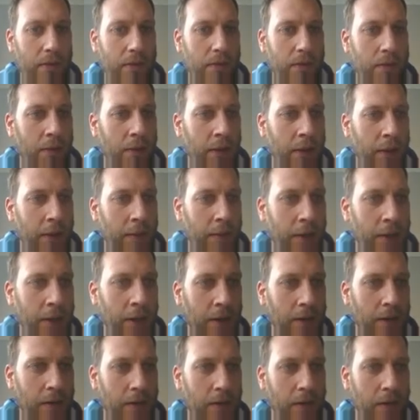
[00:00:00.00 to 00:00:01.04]
Right, here we
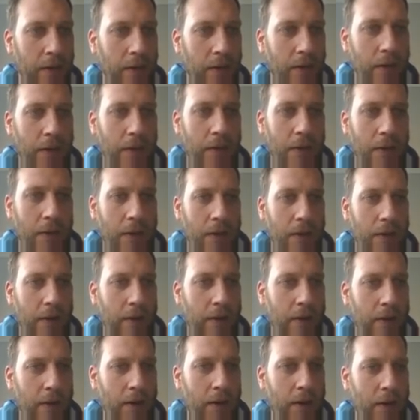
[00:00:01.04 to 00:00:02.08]
go.
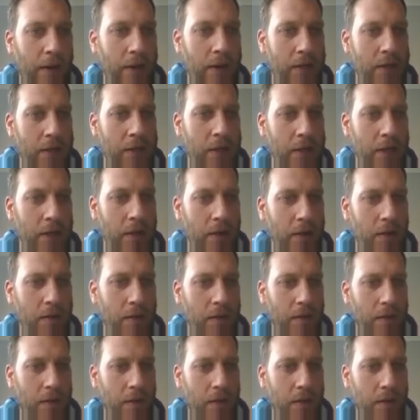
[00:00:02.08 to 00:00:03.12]
There's two.
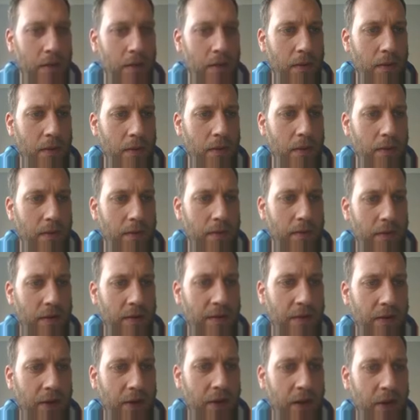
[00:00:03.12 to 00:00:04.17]
Let's see
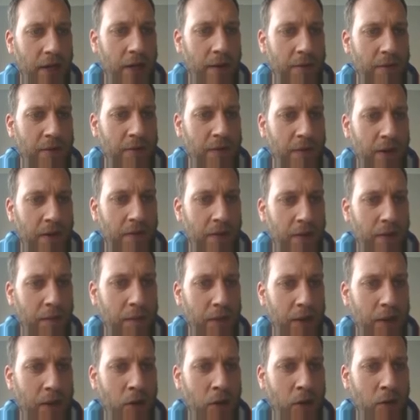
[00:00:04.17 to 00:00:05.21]
if I can keep surviving,
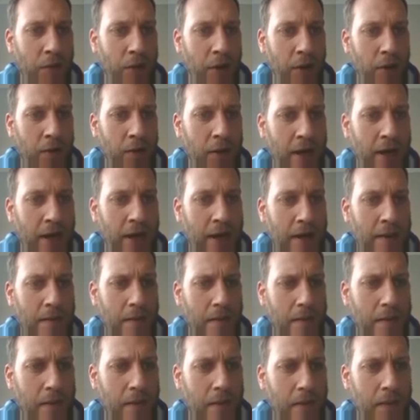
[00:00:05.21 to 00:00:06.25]
be good at my own
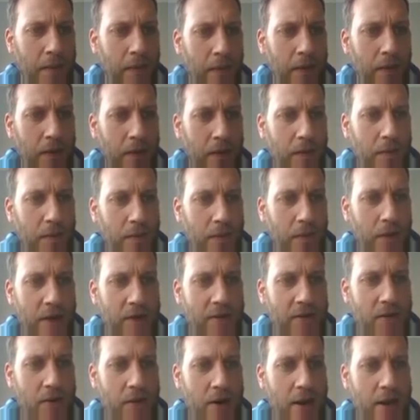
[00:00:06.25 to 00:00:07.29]
game. There's
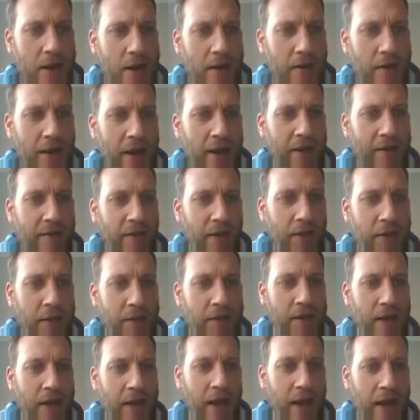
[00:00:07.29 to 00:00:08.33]
three. Okay, so you can
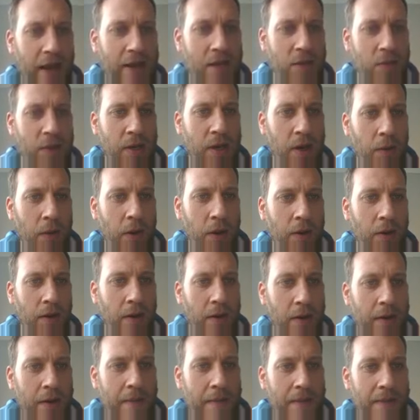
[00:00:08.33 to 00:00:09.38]
see as we go on,
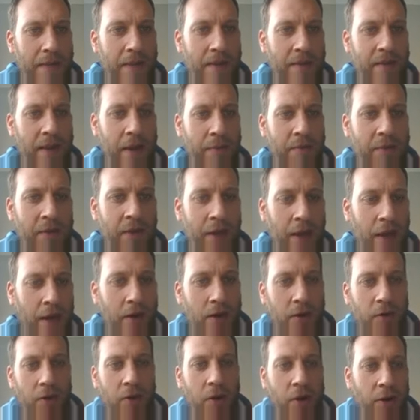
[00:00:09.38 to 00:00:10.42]
this game's going to get
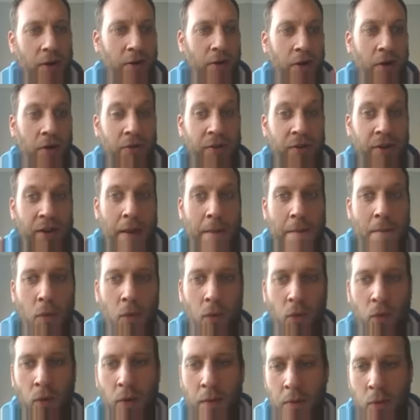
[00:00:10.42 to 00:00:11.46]
harder and harder and harder to get
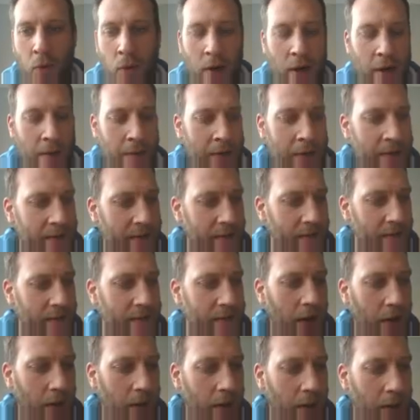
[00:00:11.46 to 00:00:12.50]
more and more enemies.
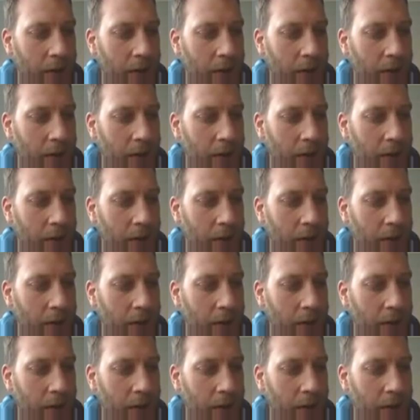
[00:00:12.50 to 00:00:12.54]
So